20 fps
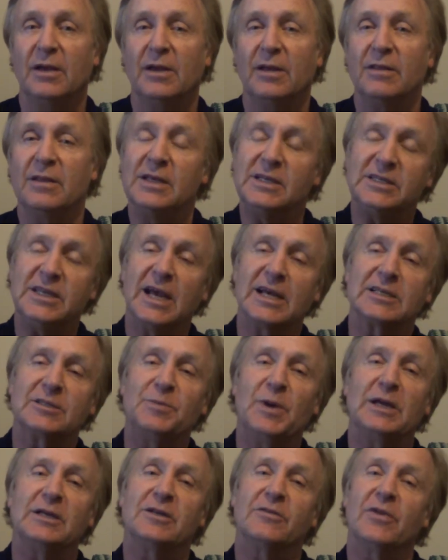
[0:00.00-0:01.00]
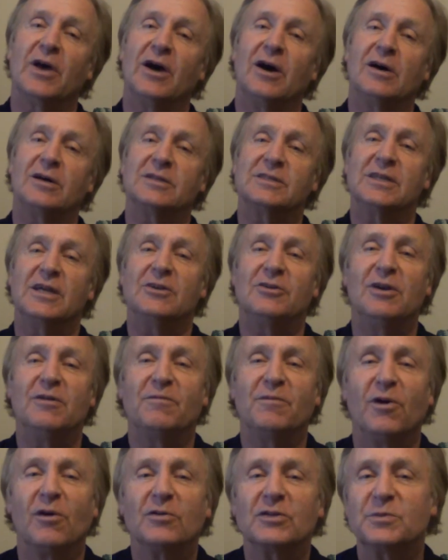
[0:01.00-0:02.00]
This aspect of the heart center
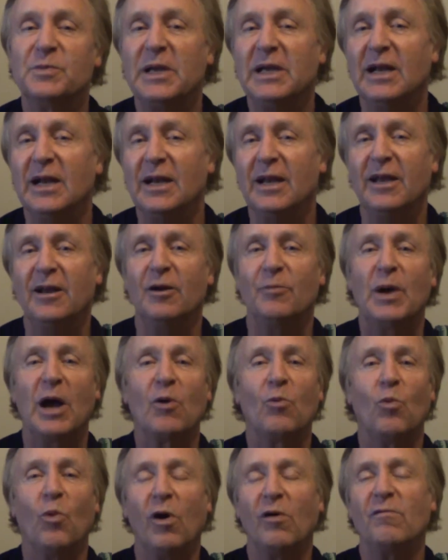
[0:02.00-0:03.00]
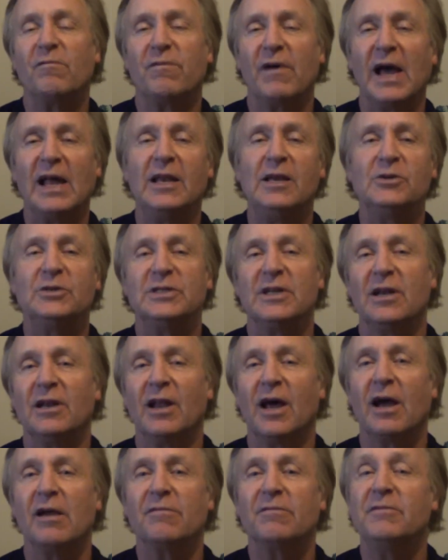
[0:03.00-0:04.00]
involves being clear about what values in
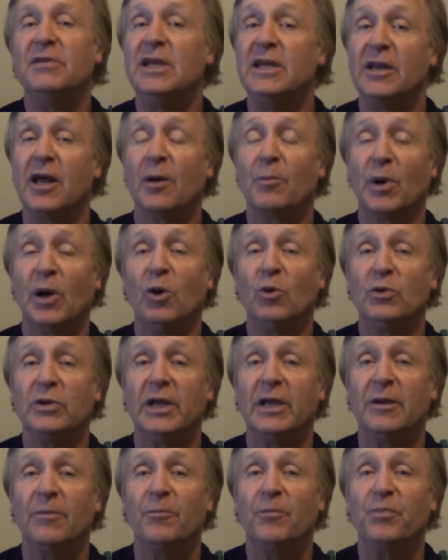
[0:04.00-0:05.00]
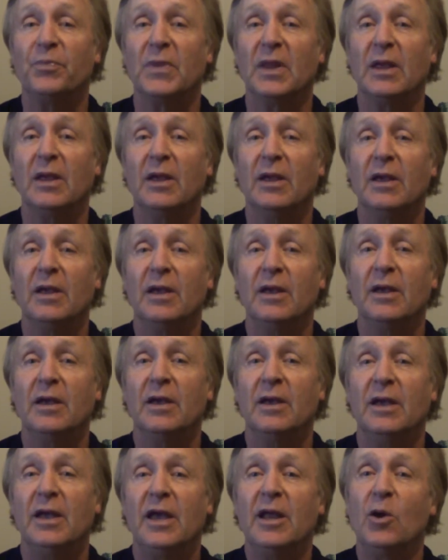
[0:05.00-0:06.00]
life need upholding.
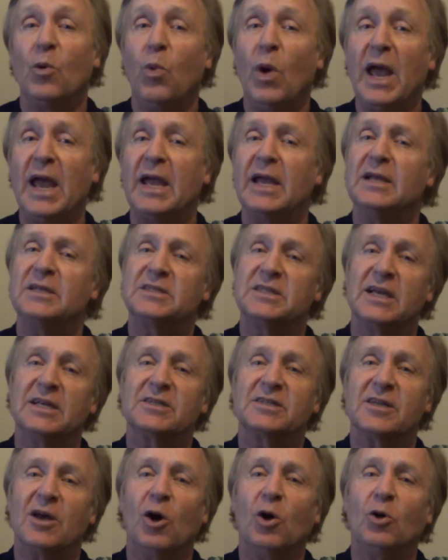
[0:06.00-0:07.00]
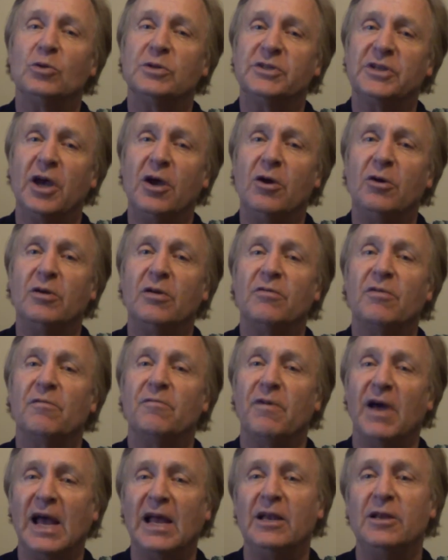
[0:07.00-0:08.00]
In a way, it sets the whole tone of the
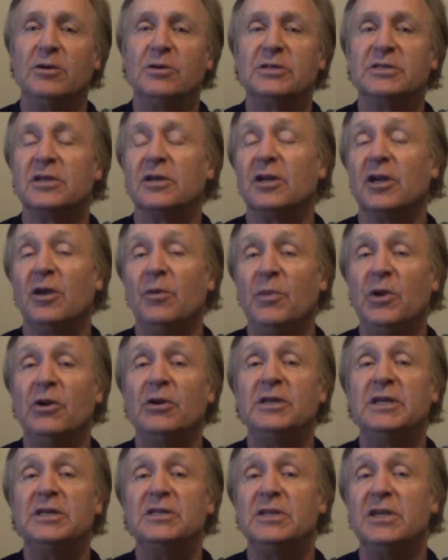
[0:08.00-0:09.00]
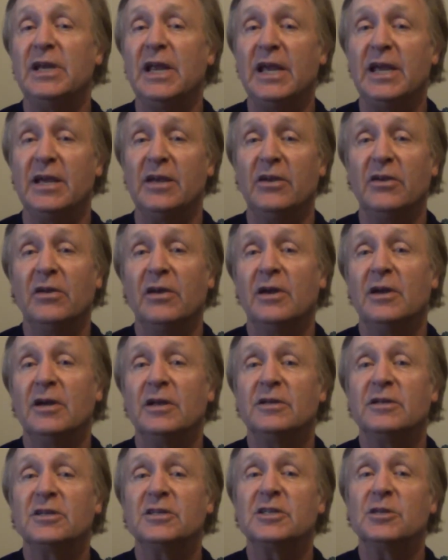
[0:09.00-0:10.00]
values that communities need
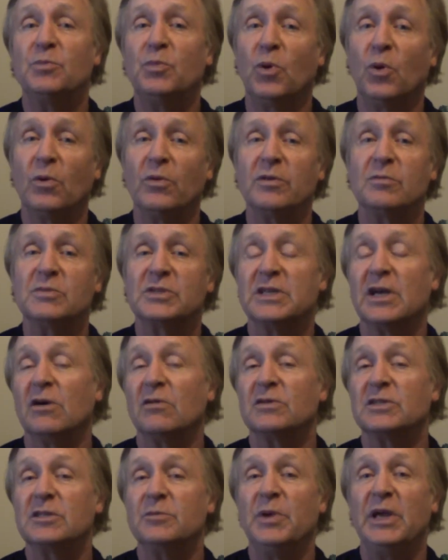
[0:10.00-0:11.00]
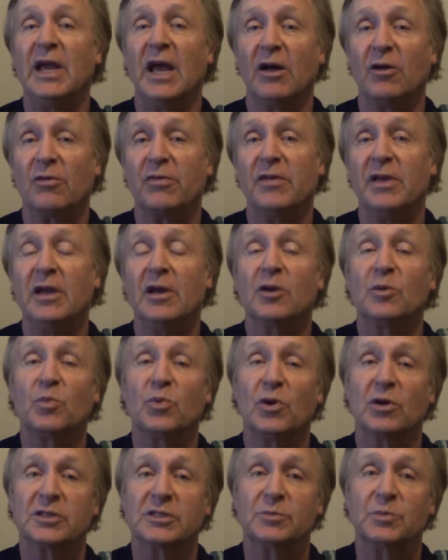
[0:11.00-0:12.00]
to support themselves to be healthy and
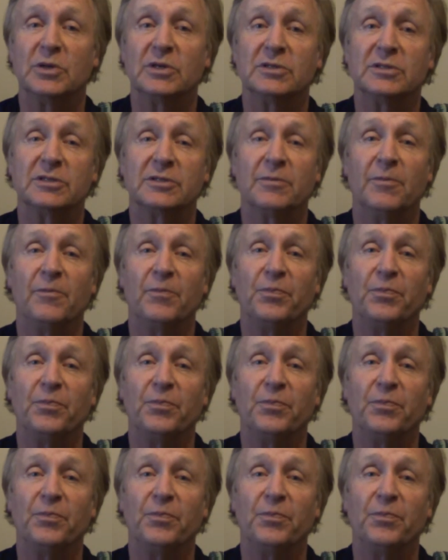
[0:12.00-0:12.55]
prosperous.